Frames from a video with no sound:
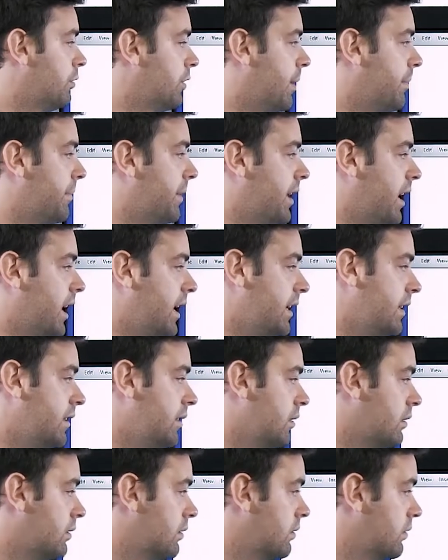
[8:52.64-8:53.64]
number
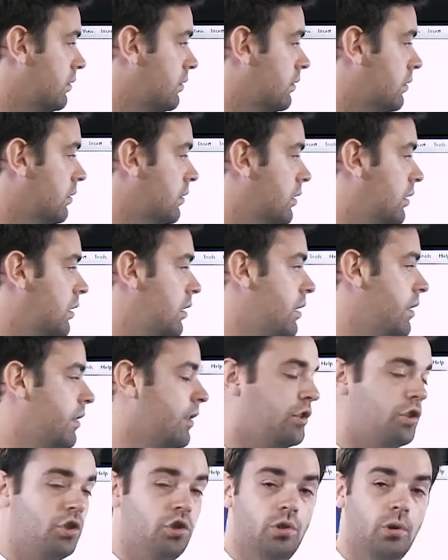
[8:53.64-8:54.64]
9, the
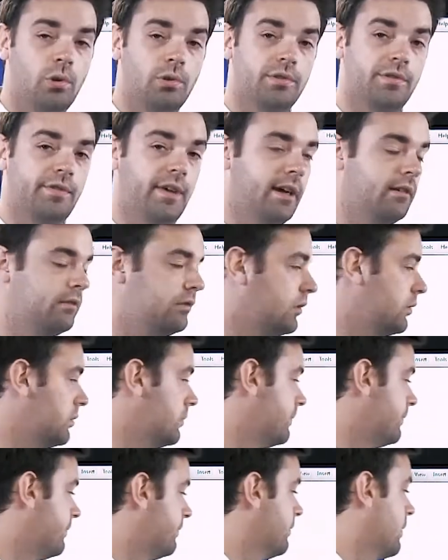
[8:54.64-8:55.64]
short vowel
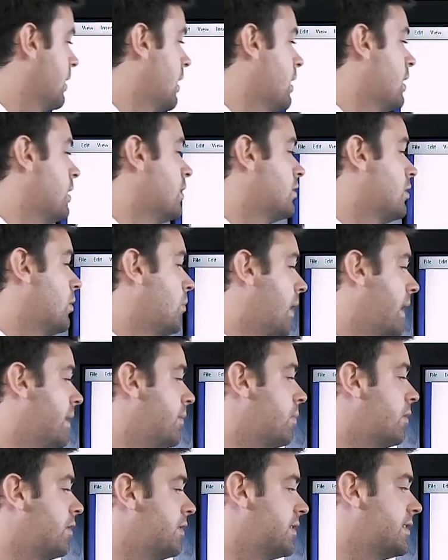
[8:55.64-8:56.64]
rule. So when
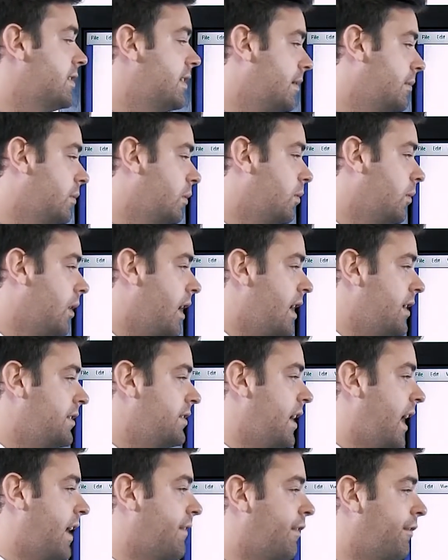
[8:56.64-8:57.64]
one syllable words
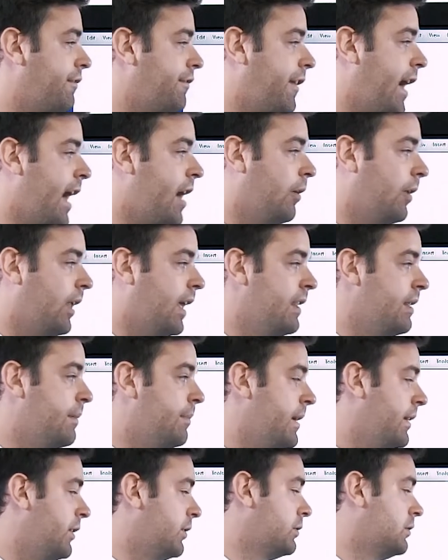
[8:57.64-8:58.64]
have a vowel in the
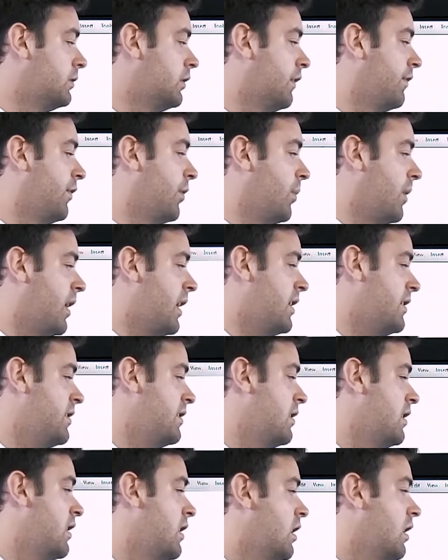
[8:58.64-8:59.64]
middle of the word,
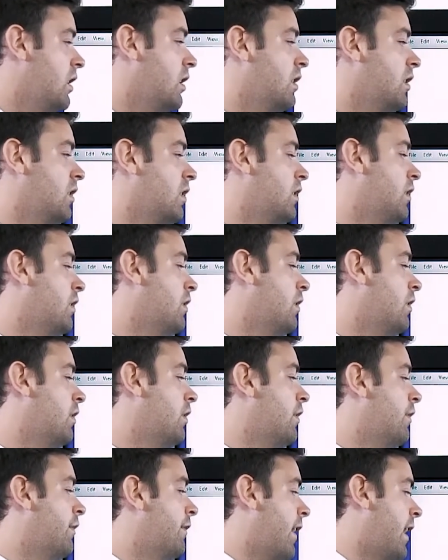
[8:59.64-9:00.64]

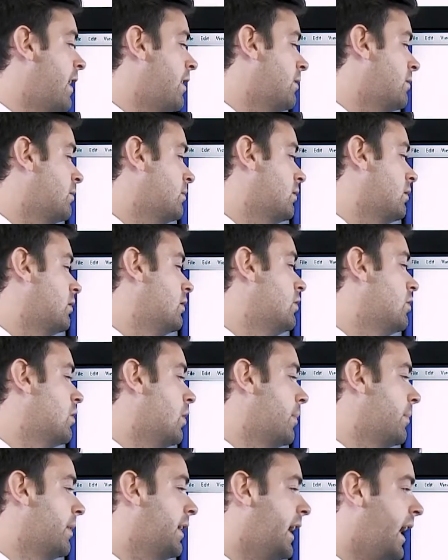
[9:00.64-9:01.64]
the vowel
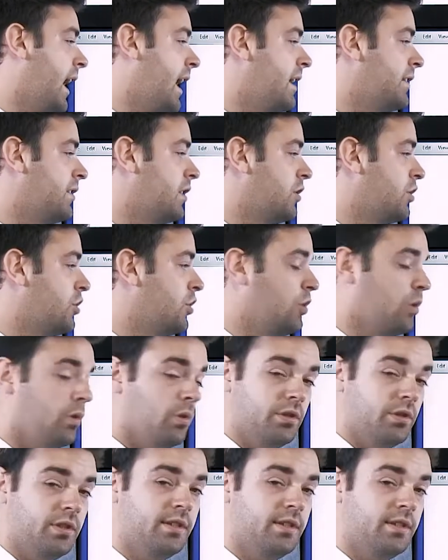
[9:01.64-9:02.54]
normally has a short